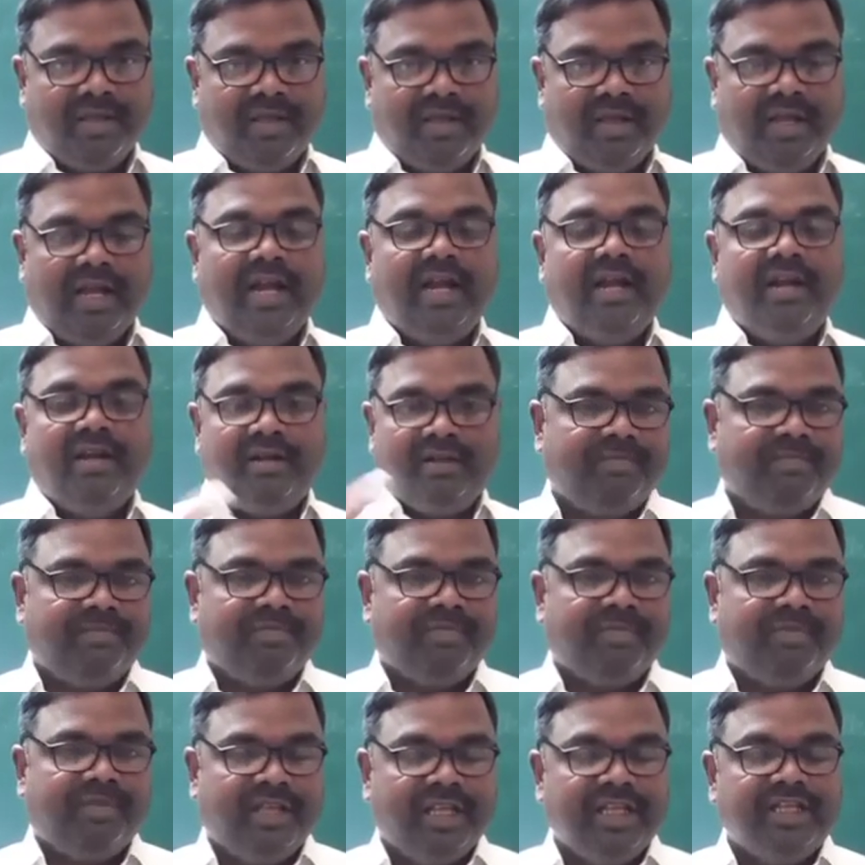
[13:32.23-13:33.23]
And
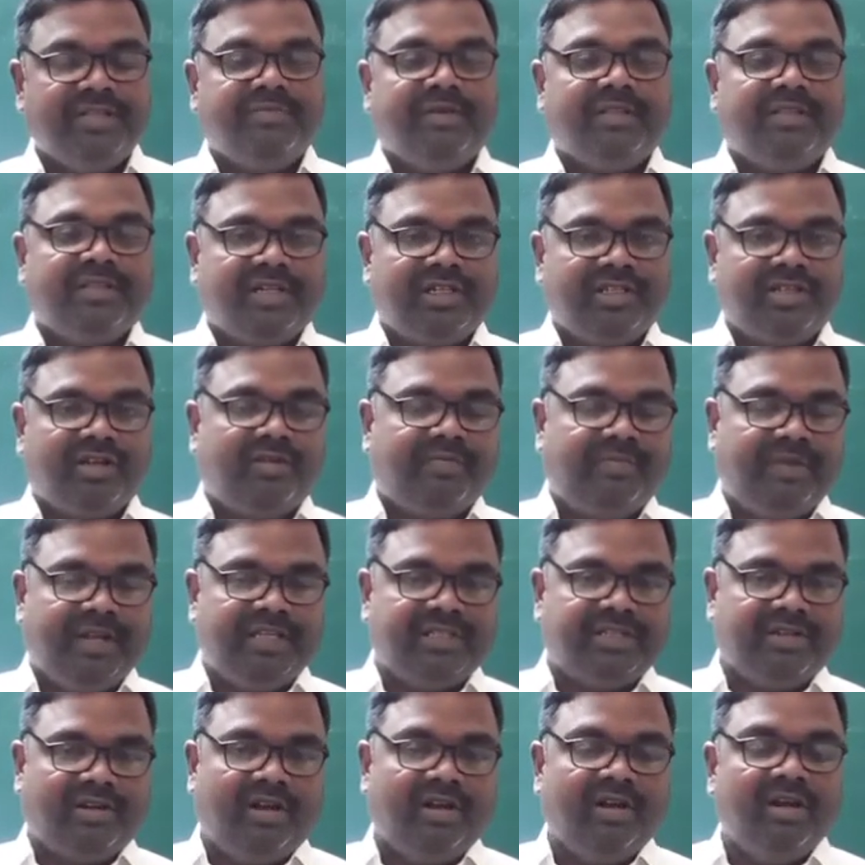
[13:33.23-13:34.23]
these methods are
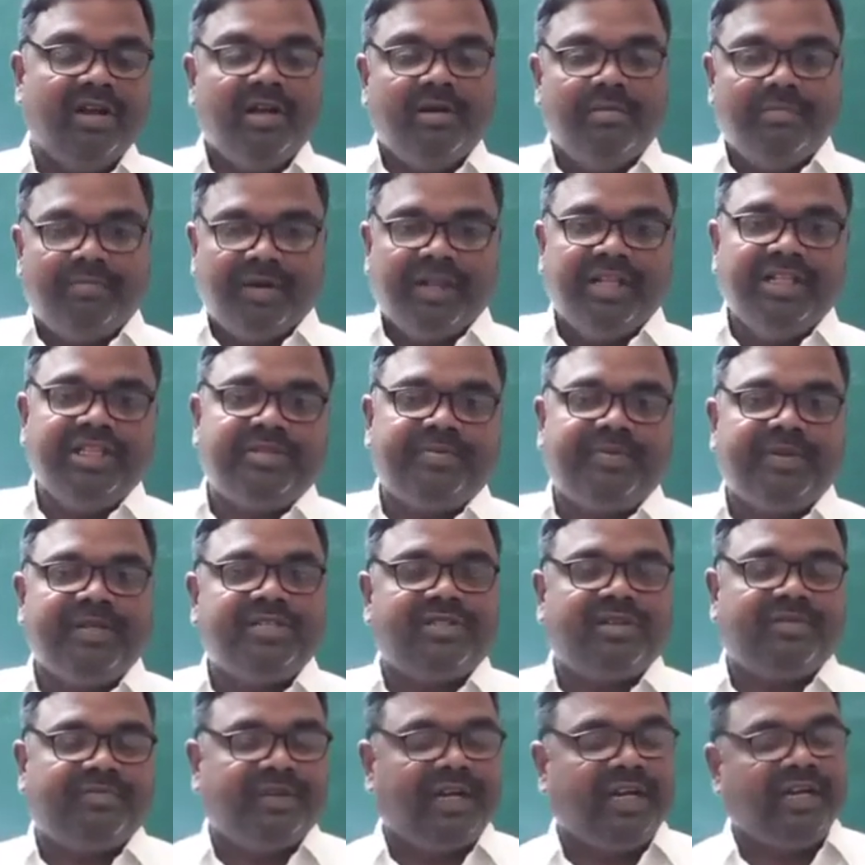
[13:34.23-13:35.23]
based on
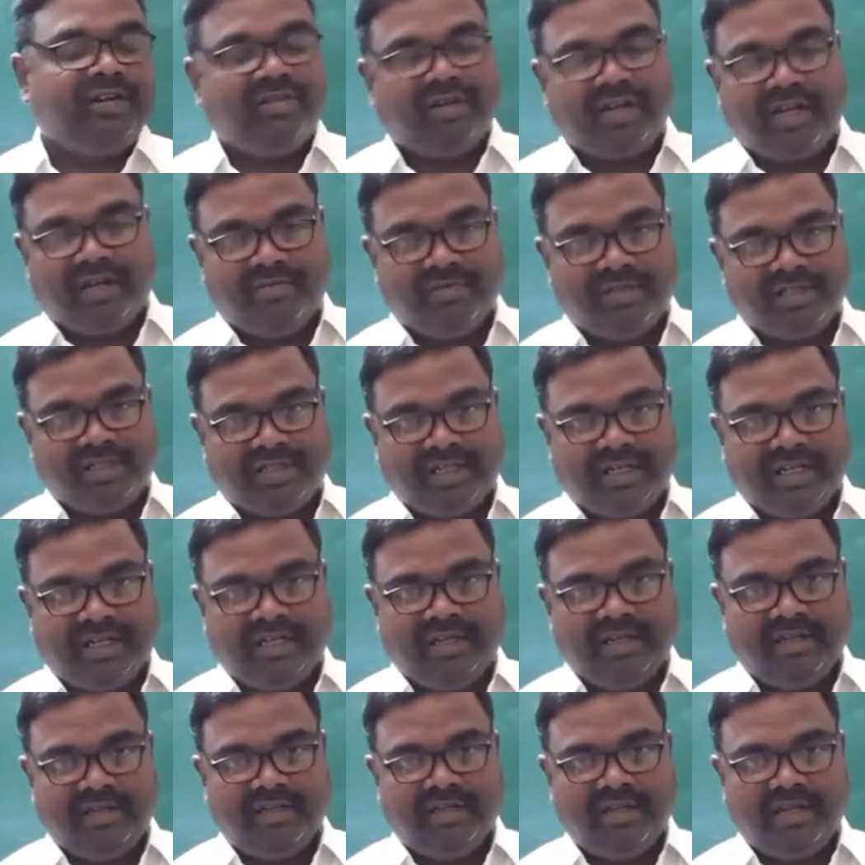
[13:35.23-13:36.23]
principles of
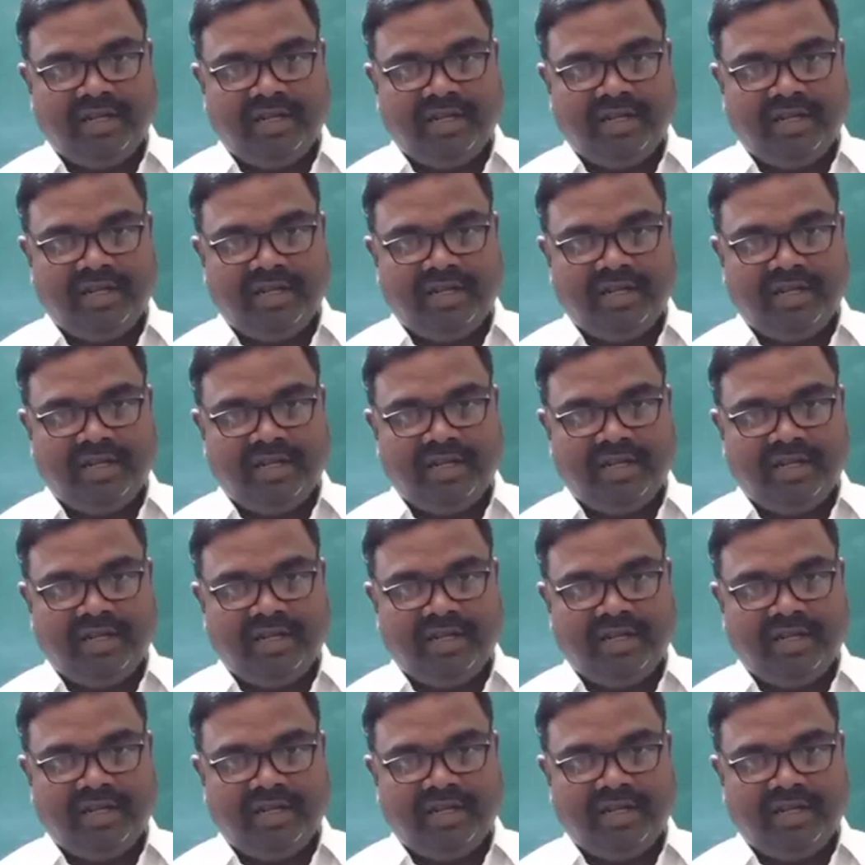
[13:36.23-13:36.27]
electrochemistry.